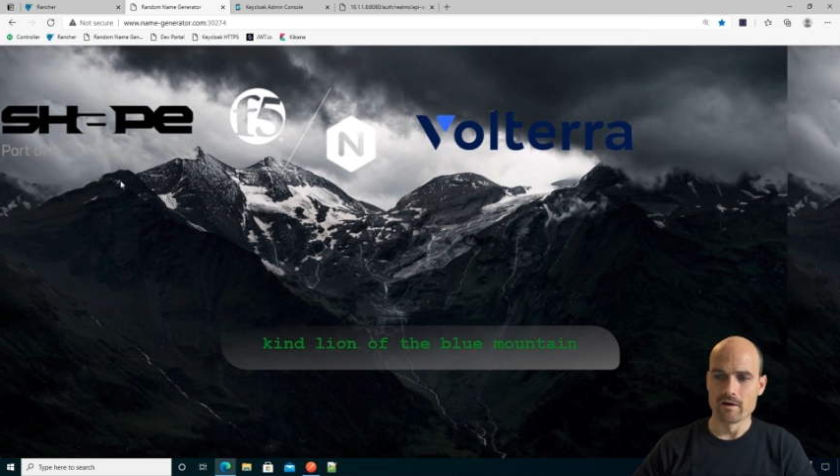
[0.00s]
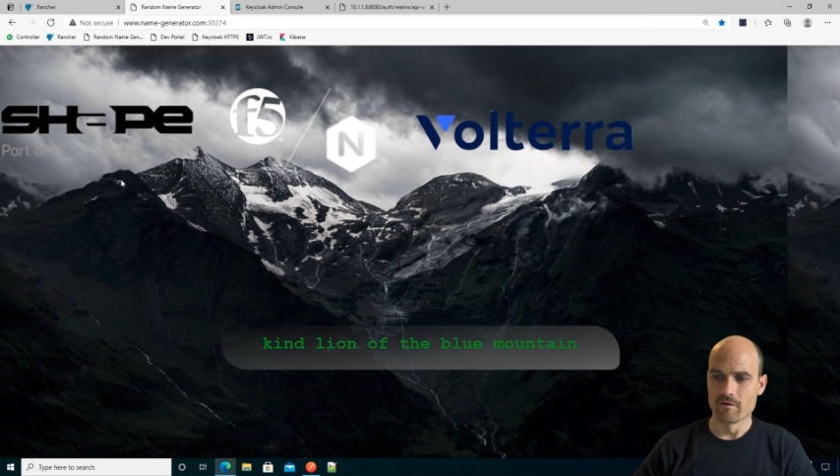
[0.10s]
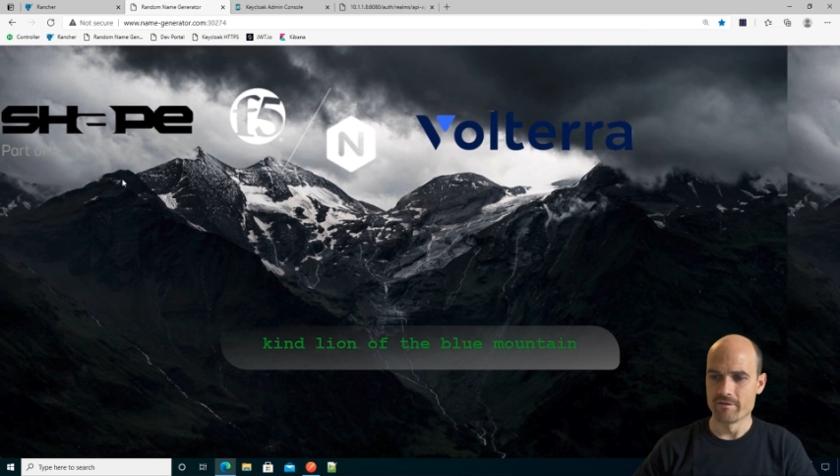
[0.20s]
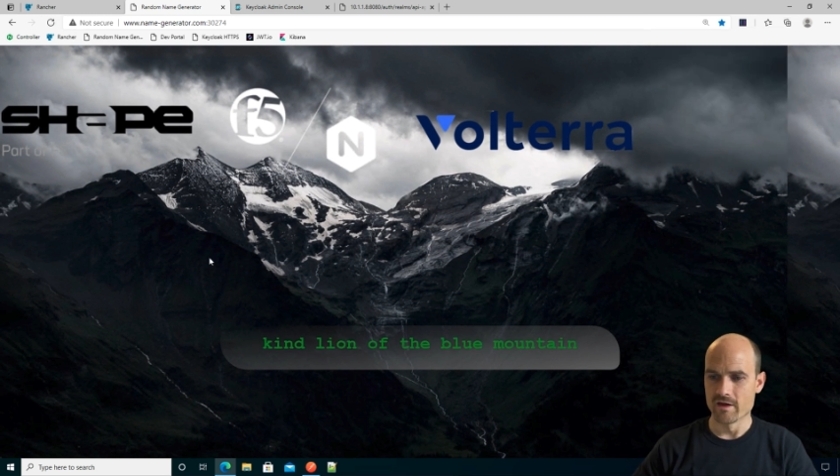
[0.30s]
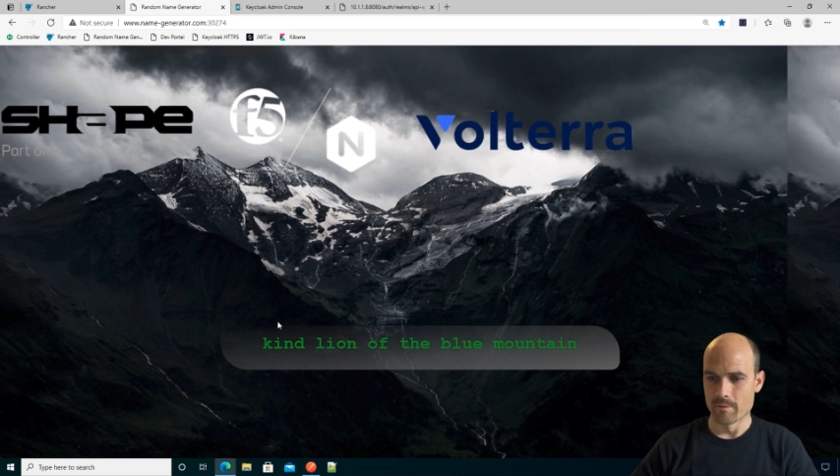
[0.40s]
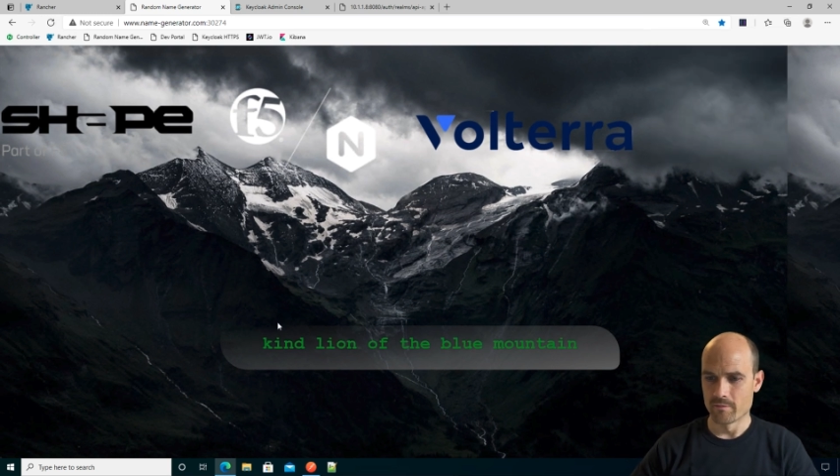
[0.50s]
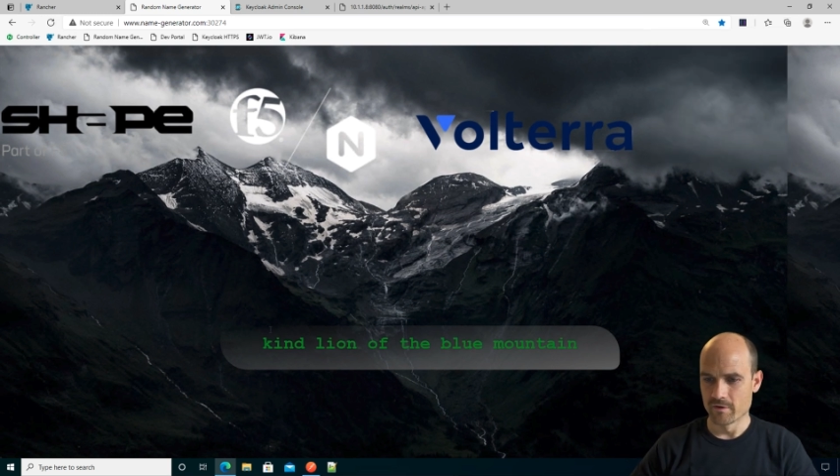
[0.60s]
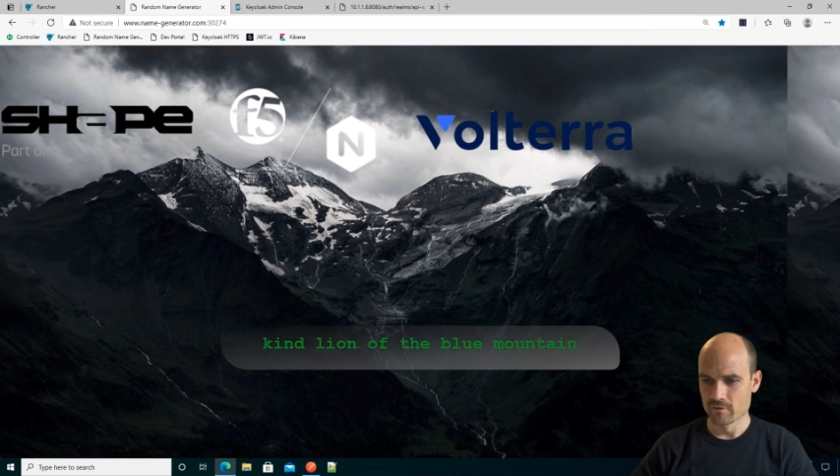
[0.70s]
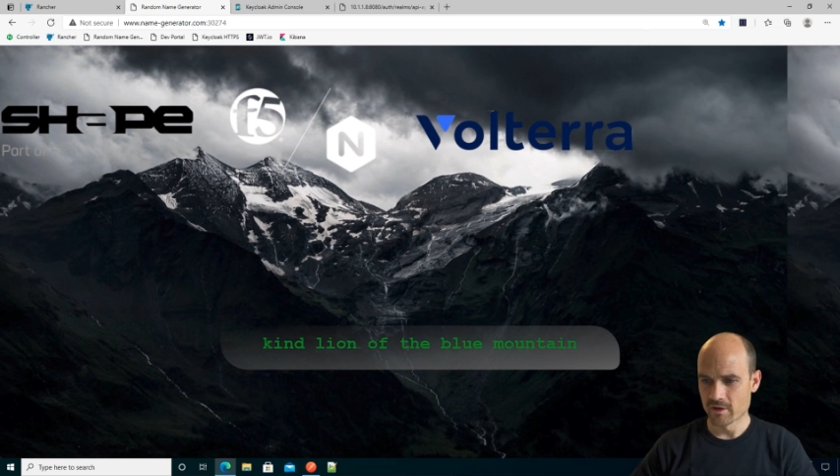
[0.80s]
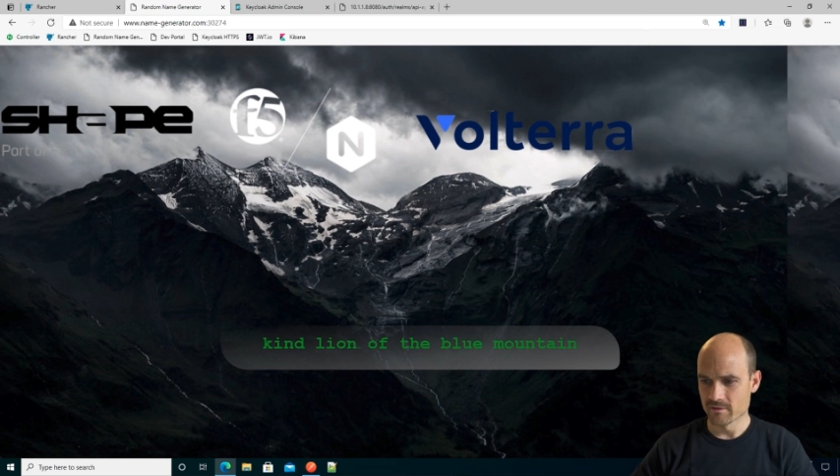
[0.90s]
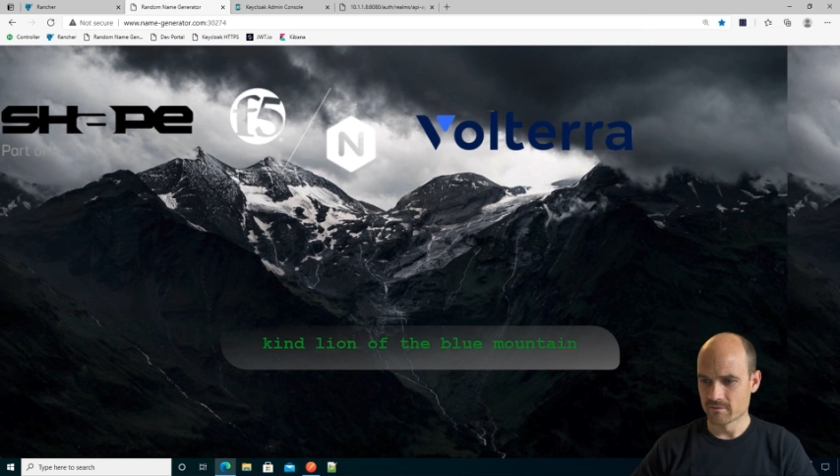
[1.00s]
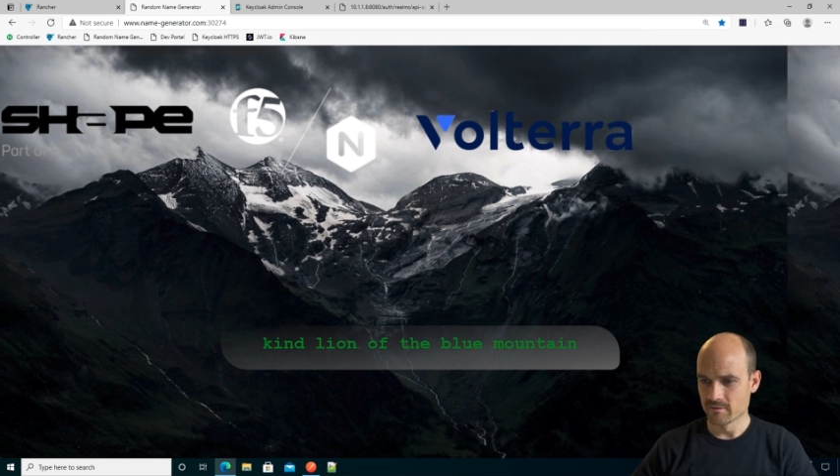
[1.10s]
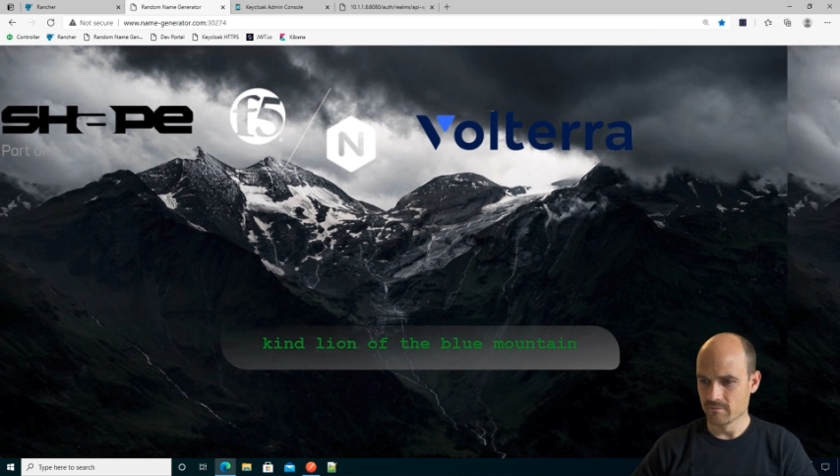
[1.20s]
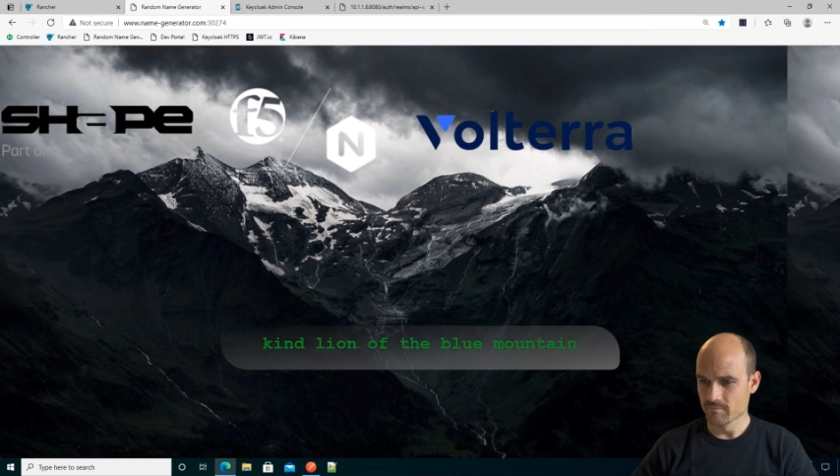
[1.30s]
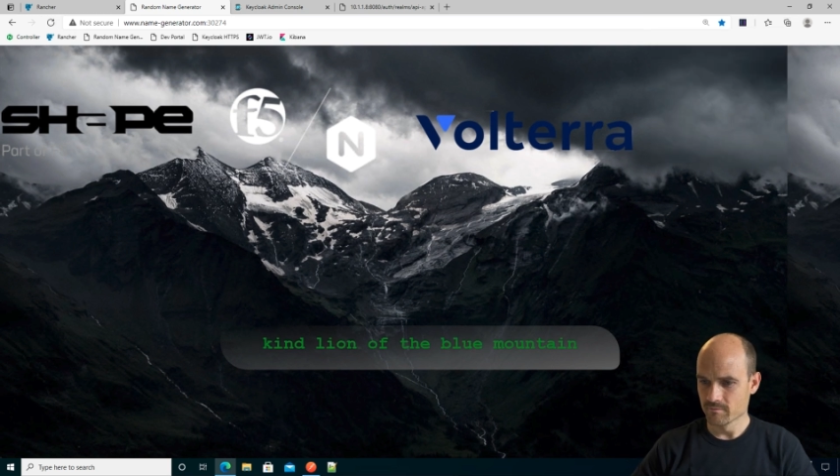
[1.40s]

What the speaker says: of the app. And you can see